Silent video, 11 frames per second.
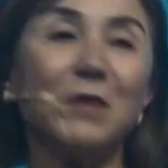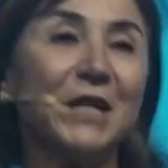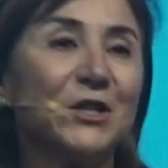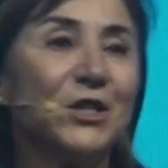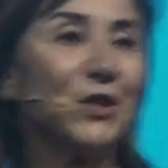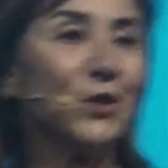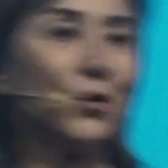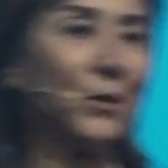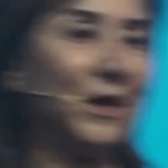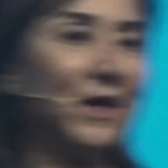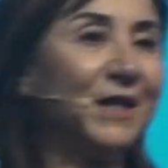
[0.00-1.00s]
pleasure to
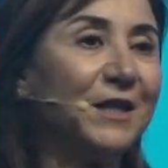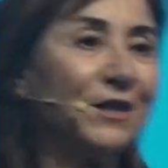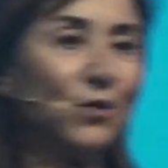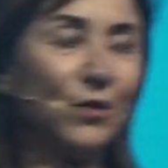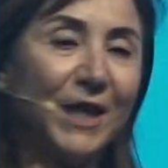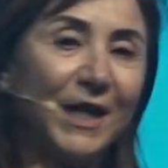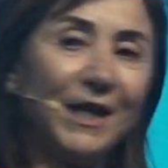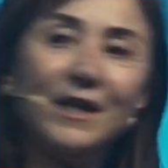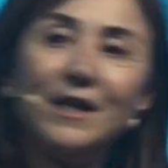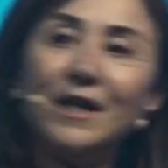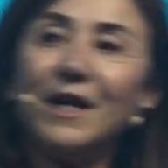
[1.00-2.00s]
be here
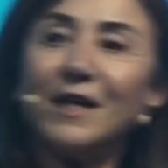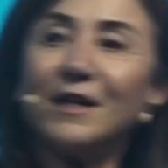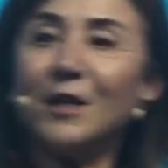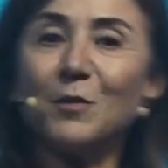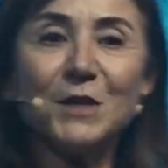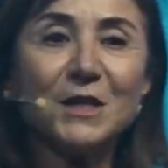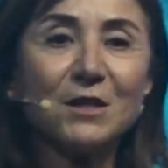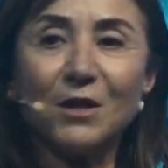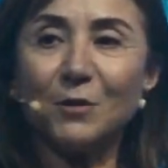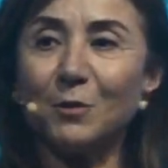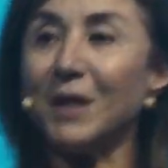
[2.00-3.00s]
today, and let me
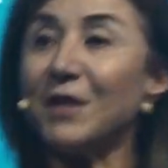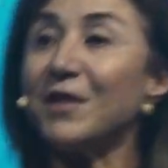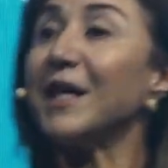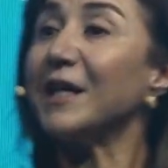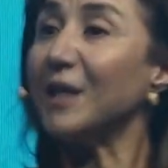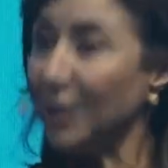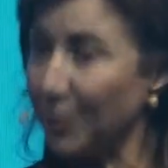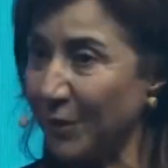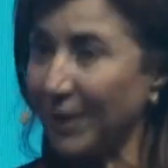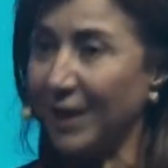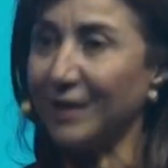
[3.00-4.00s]
start by thanking
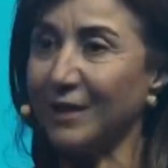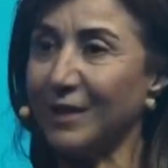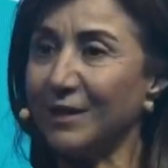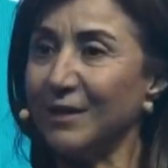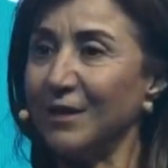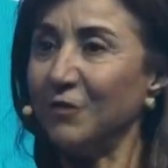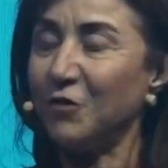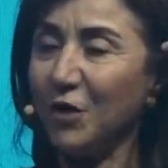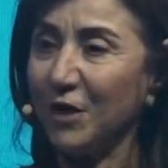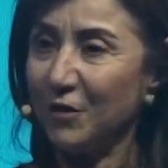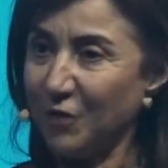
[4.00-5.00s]
Brianna for
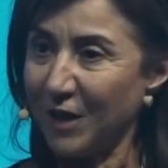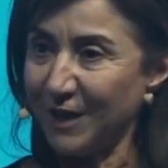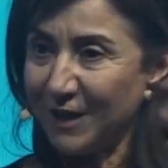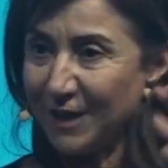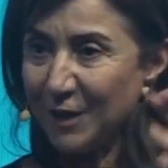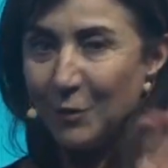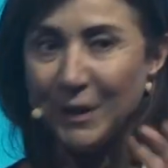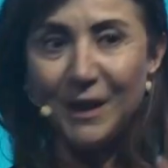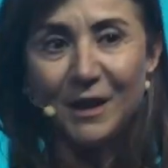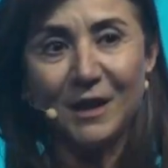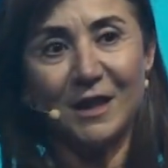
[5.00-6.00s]
inviting
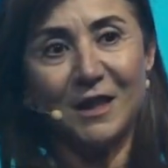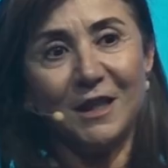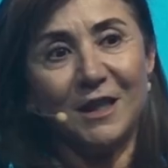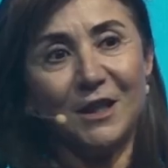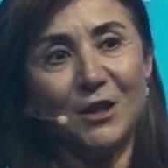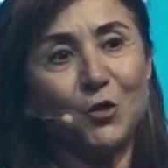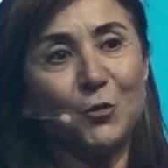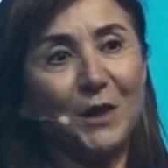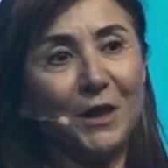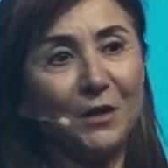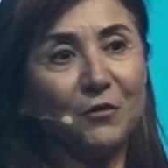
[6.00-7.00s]
me to
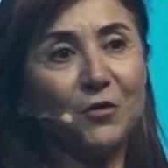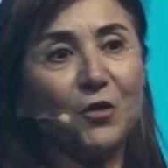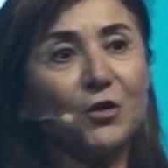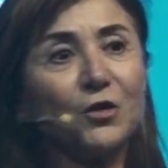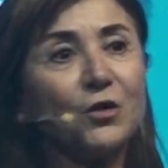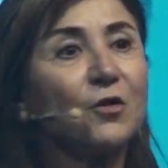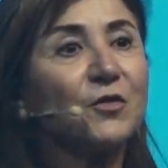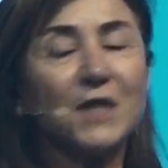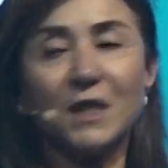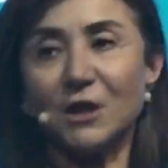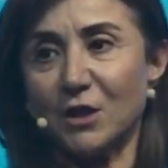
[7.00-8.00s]
be in front of
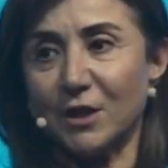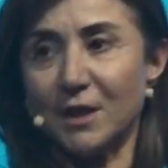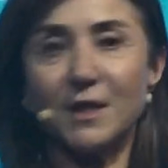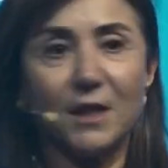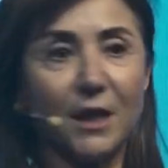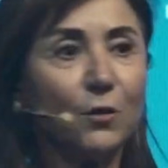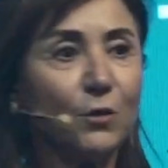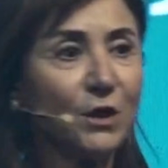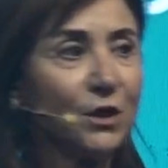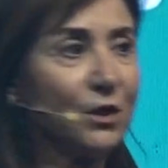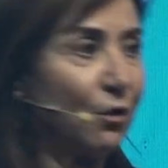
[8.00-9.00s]
such
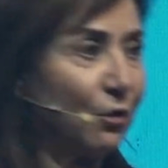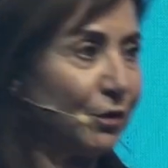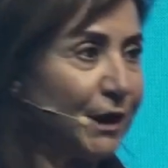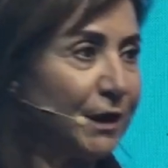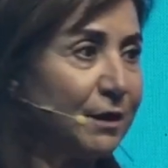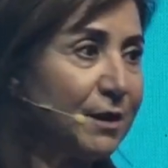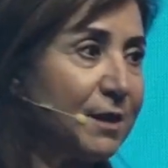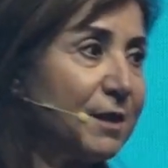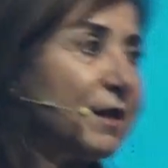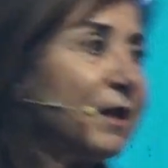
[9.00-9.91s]
distinguished audience.